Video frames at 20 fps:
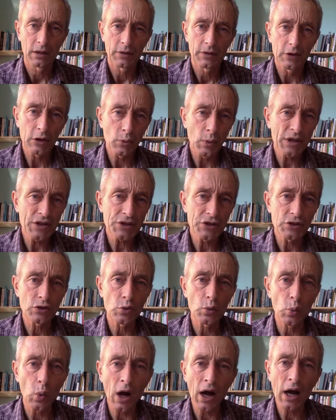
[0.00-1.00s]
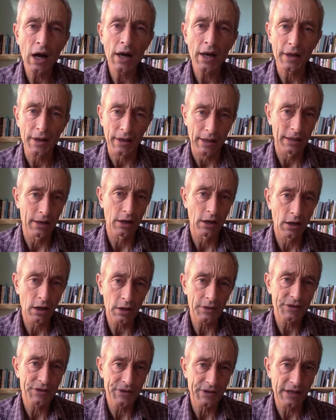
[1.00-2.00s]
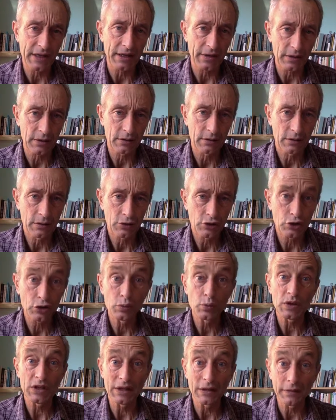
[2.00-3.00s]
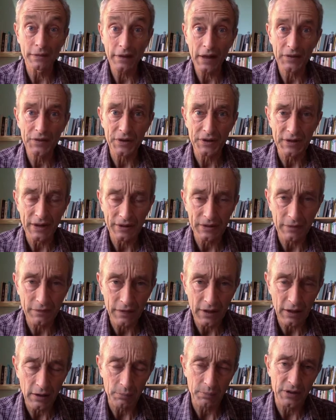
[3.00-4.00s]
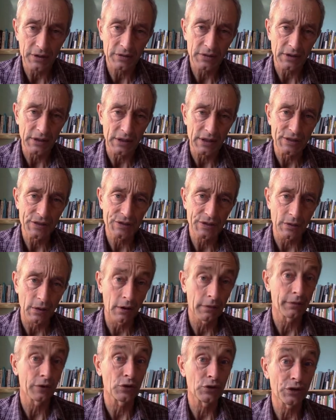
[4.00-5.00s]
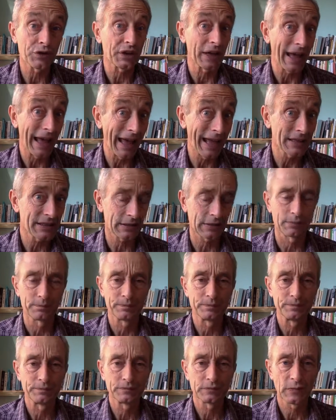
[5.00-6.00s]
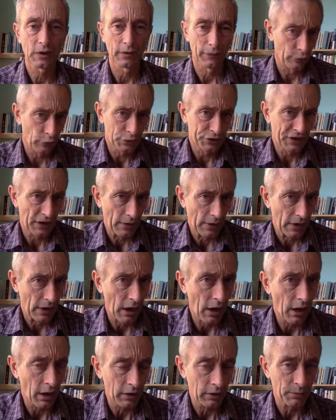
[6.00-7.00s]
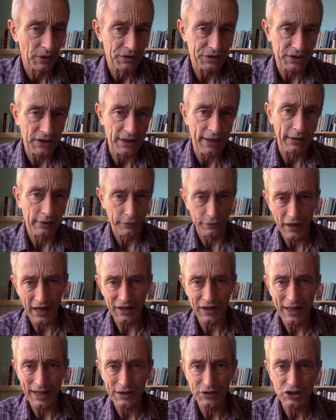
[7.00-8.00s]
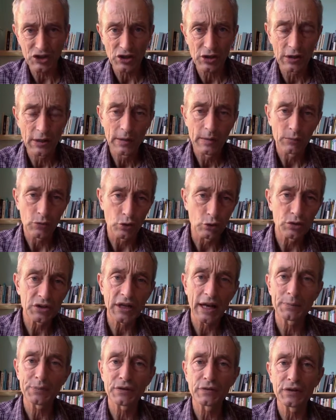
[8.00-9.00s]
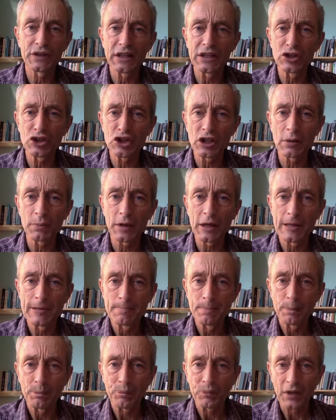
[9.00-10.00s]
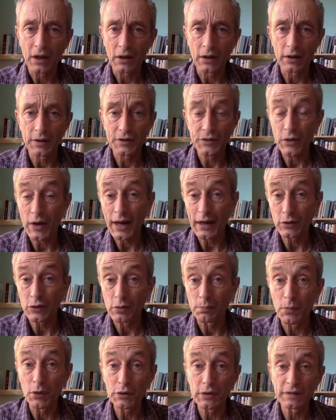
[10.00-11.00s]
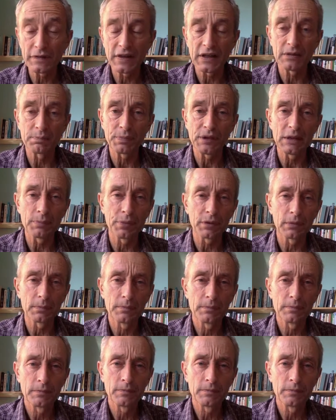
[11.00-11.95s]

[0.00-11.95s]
The question why, in God's sake, should we defend that development is often not asked. Of course, there are arguments like finance, new types of leadership, trying to motivate people.